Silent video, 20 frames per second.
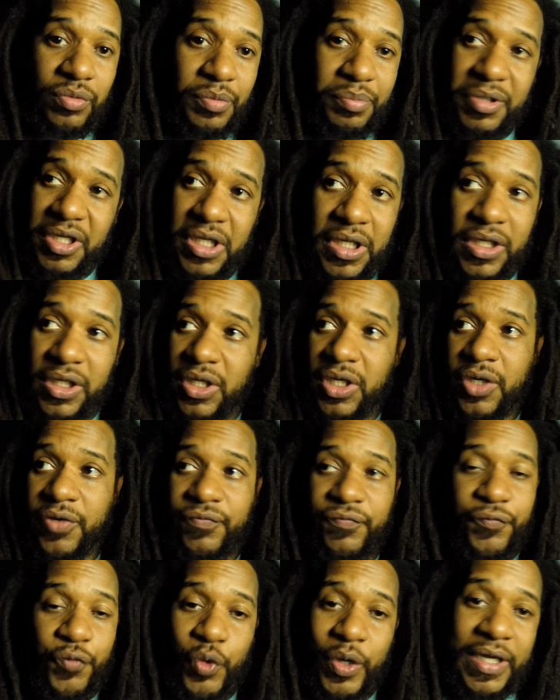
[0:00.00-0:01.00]
the beginning
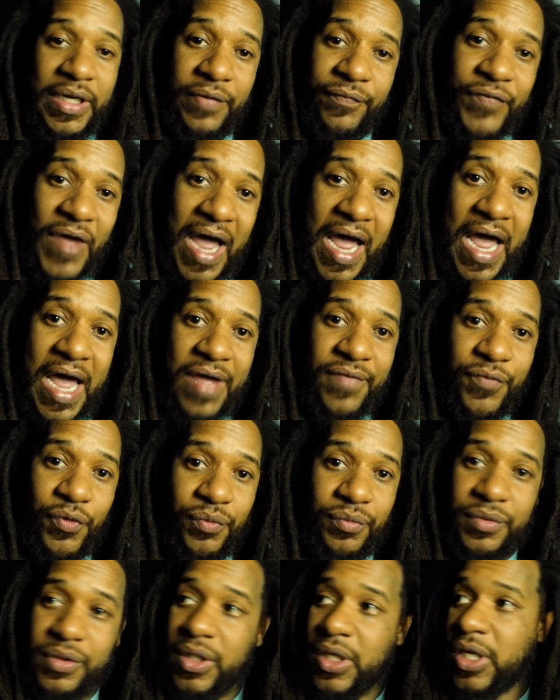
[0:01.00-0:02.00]
of 485
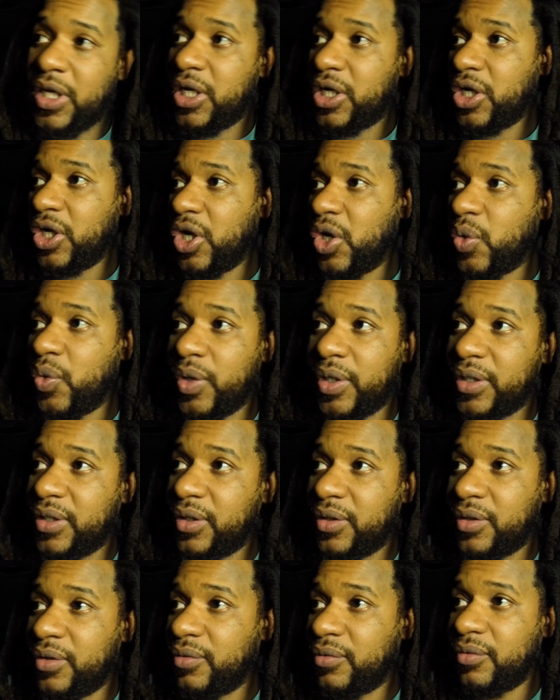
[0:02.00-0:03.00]
on
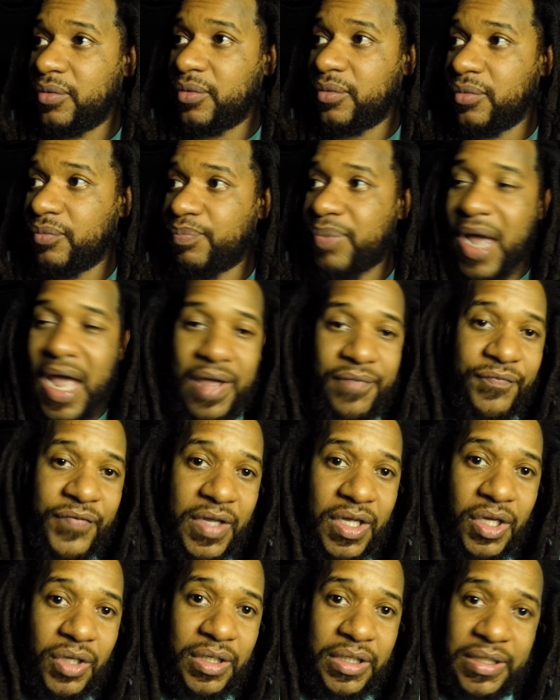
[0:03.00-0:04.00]
going
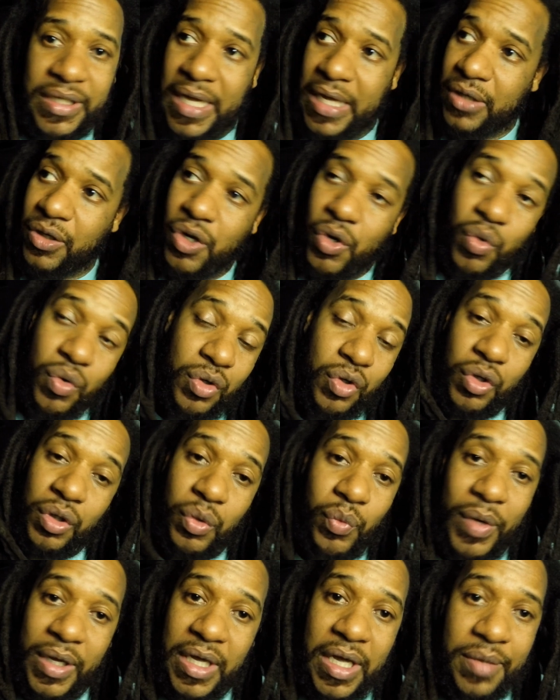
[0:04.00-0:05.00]
Pineville and then going all
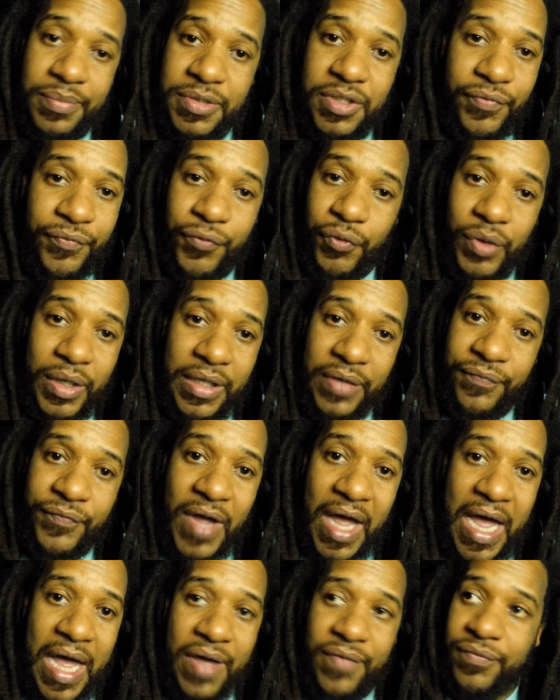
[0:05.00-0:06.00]
the way up to
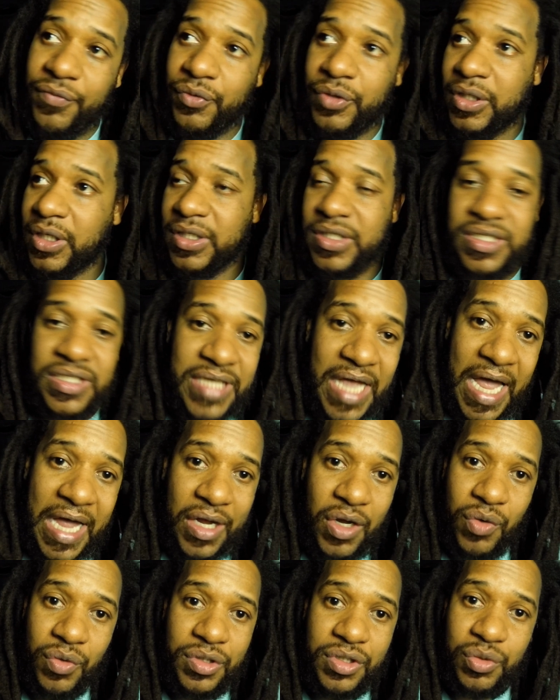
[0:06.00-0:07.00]
485 on the other
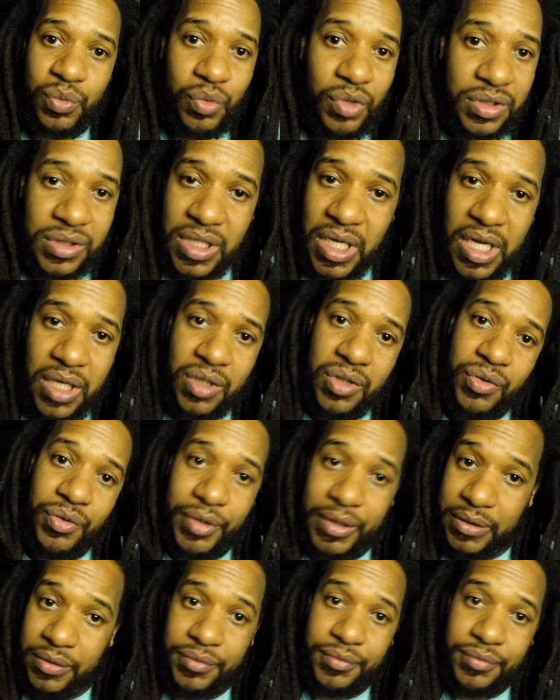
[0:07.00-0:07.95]
side going towards Concord.